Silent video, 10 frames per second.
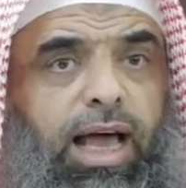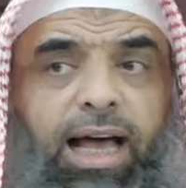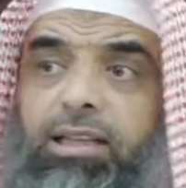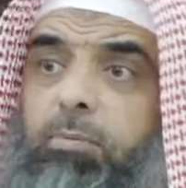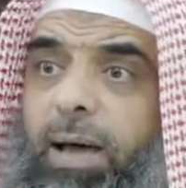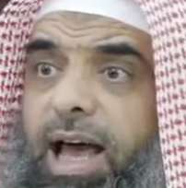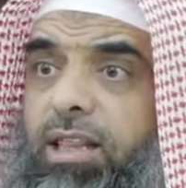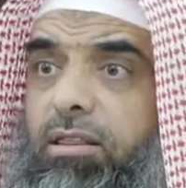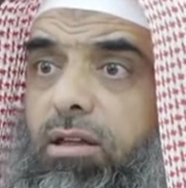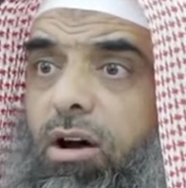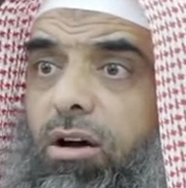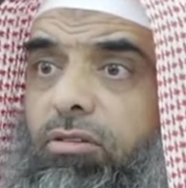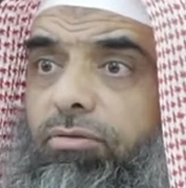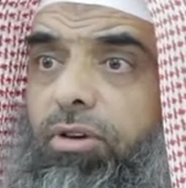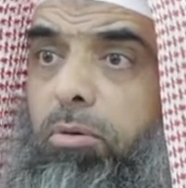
and the path of